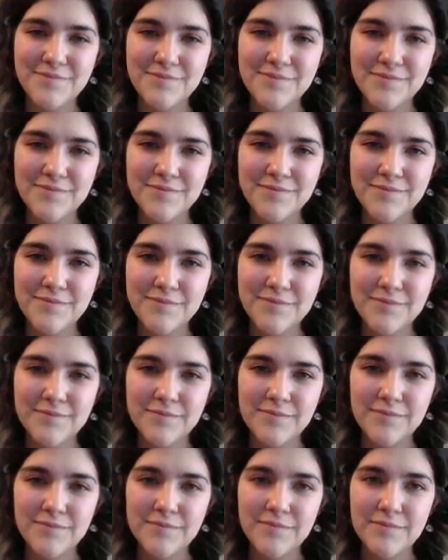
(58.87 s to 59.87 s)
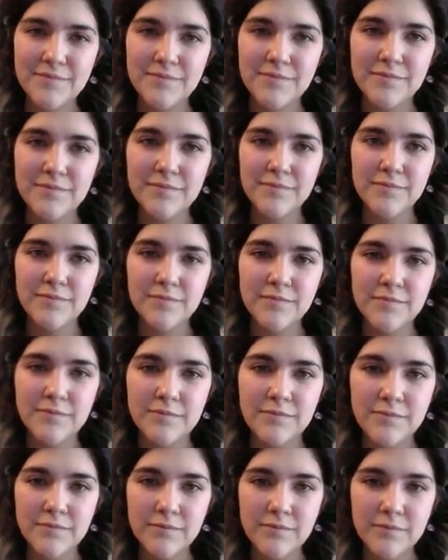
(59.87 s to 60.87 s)

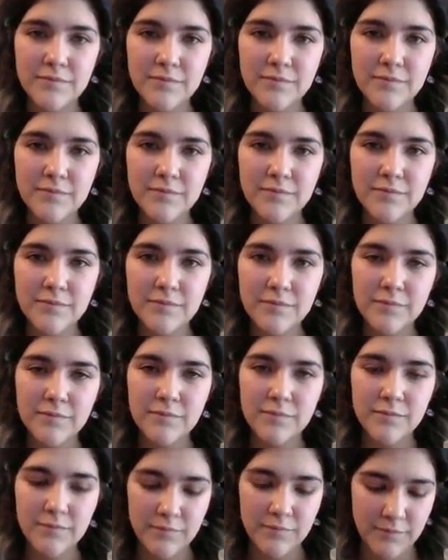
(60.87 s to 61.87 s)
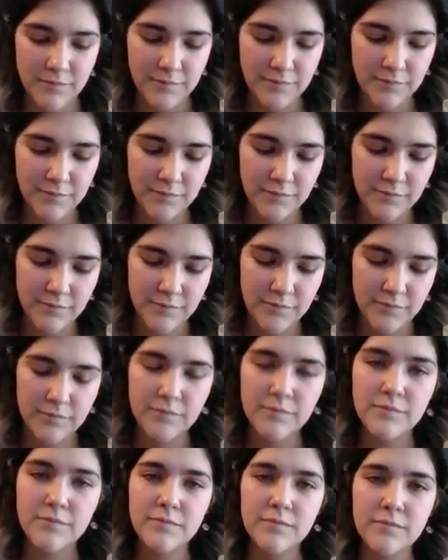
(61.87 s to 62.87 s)

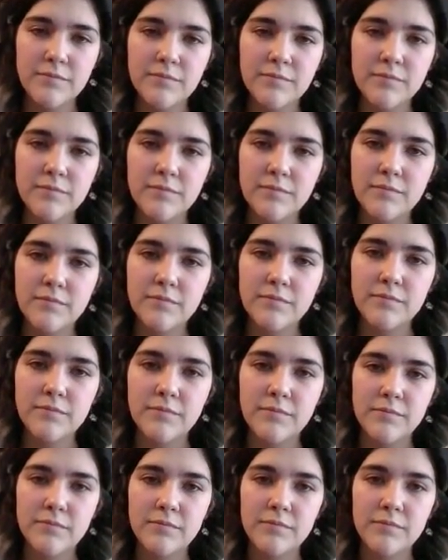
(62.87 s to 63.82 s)
The person shown says nothing.